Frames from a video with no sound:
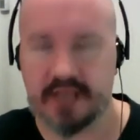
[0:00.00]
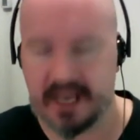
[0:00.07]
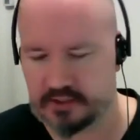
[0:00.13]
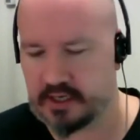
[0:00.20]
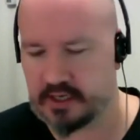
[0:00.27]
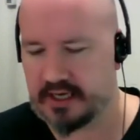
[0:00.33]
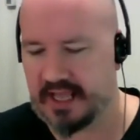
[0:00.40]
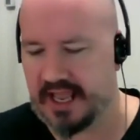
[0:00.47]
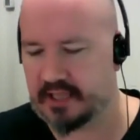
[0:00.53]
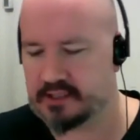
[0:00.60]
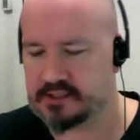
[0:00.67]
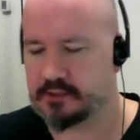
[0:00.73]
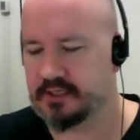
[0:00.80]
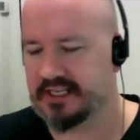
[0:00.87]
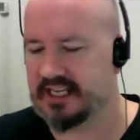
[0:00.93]
trying to
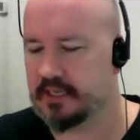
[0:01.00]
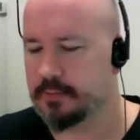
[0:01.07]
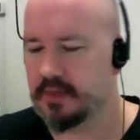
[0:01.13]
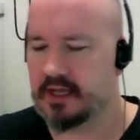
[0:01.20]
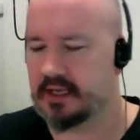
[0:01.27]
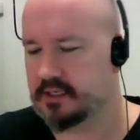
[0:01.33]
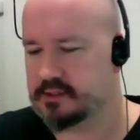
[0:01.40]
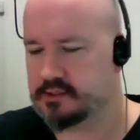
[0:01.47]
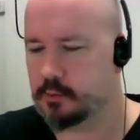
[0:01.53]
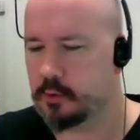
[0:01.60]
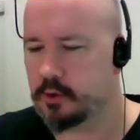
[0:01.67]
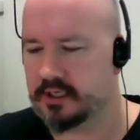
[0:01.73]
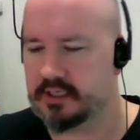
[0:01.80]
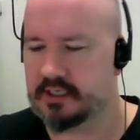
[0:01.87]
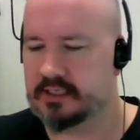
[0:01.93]
answer an email as you're
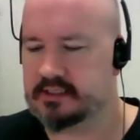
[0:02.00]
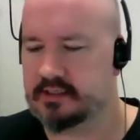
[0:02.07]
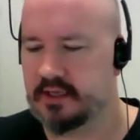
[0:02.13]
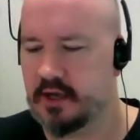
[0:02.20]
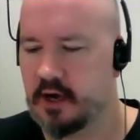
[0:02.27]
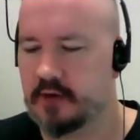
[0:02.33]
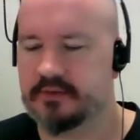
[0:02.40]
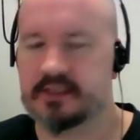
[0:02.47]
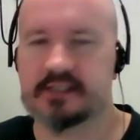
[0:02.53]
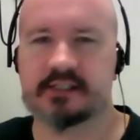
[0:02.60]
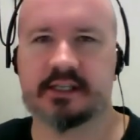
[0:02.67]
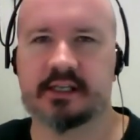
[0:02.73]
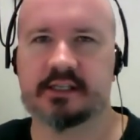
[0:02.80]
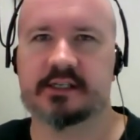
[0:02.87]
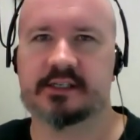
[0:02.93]
walking into the office
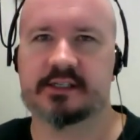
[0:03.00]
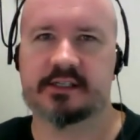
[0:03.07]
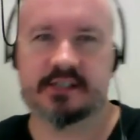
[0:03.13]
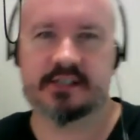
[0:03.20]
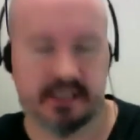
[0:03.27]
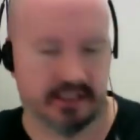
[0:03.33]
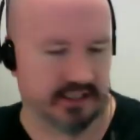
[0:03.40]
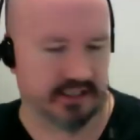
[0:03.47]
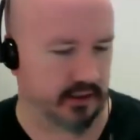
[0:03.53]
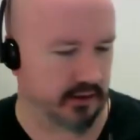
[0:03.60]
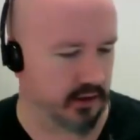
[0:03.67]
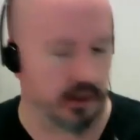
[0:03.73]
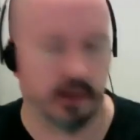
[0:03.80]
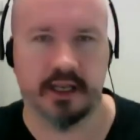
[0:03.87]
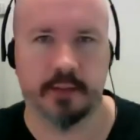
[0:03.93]
and then just sitting down and
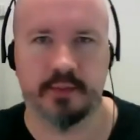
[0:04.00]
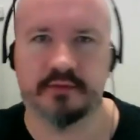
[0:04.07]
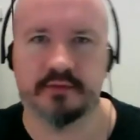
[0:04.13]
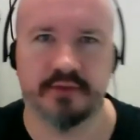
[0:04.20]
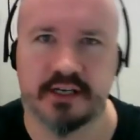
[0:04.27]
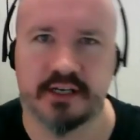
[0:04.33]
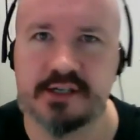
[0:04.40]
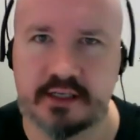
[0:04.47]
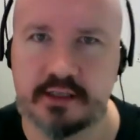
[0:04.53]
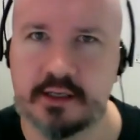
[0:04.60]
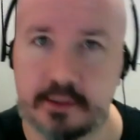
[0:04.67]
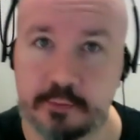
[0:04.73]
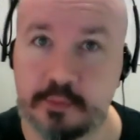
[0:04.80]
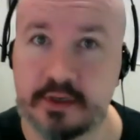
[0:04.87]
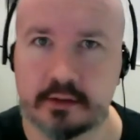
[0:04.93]
go, oh, let me finish it
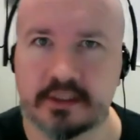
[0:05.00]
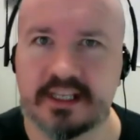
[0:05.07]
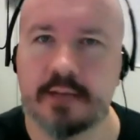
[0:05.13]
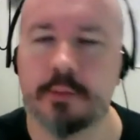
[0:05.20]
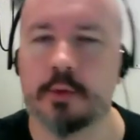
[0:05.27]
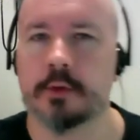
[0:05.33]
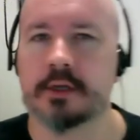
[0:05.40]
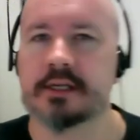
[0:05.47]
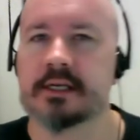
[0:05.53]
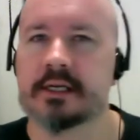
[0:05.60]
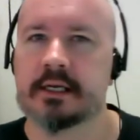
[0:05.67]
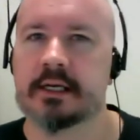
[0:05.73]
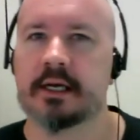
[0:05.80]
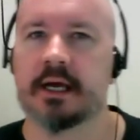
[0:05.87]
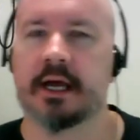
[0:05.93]
at a real keyboard.
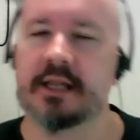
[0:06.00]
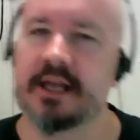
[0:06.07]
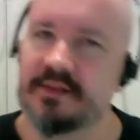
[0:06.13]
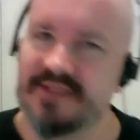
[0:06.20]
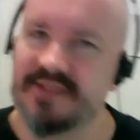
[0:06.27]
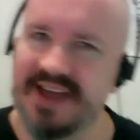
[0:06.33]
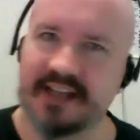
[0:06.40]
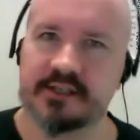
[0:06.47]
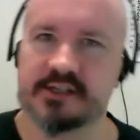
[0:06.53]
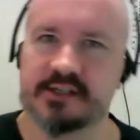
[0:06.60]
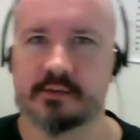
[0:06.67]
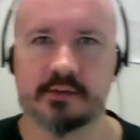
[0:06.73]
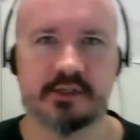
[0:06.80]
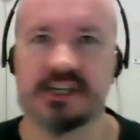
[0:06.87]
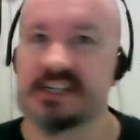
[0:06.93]
And that
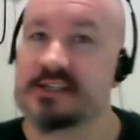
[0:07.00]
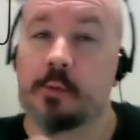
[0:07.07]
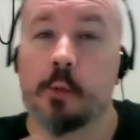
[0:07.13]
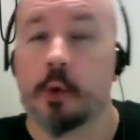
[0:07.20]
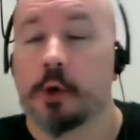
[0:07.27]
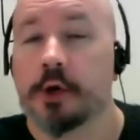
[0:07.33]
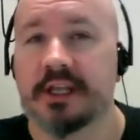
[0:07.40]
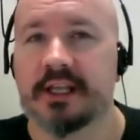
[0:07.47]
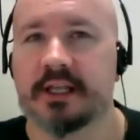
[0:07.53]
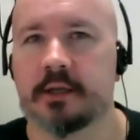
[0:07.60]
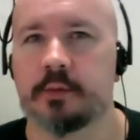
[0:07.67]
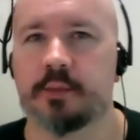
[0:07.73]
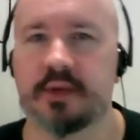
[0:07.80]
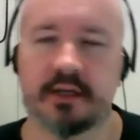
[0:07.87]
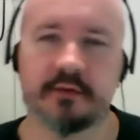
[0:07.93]
just working
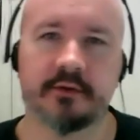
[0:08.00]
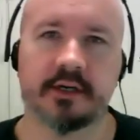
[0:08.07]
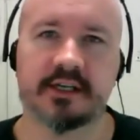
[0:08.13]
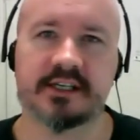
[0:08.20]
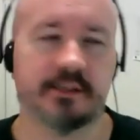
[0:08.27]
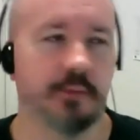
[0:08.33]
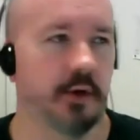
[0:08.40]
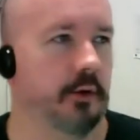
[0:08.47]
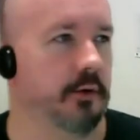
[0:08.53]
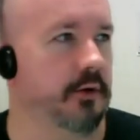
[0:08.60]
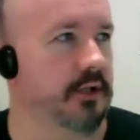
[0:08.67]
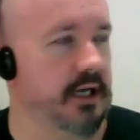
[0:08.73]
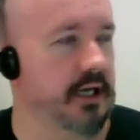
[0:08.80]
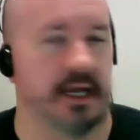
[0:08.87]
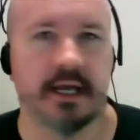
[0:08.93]
and being very
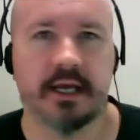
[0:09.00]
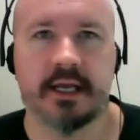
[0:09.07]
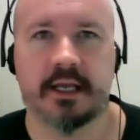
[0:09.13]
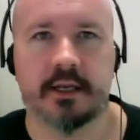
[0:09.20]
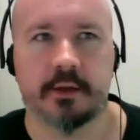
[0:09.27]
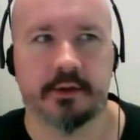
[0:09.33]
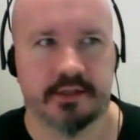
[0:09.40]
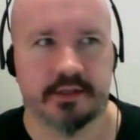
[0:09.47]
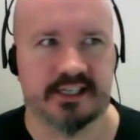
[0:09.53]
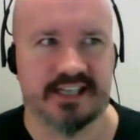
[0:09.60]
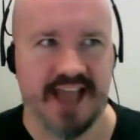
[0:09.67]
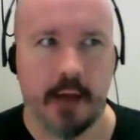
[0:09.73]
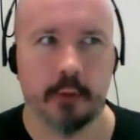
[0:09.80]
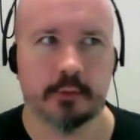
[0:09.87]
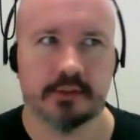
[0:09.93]
smooth,
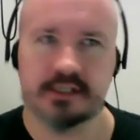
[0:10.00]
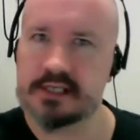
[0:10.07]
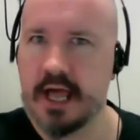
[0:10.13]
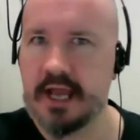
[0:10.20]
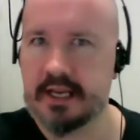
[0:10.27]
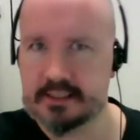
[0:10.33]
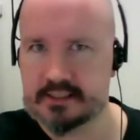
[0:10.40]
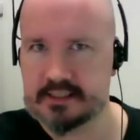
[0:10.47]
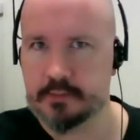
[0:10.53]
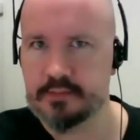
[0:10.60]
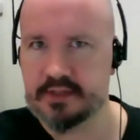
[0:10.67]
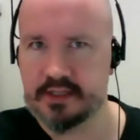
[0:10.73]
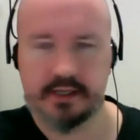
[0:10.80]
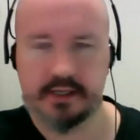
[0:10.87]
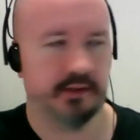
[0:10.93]
sounds like
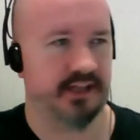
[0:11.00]
something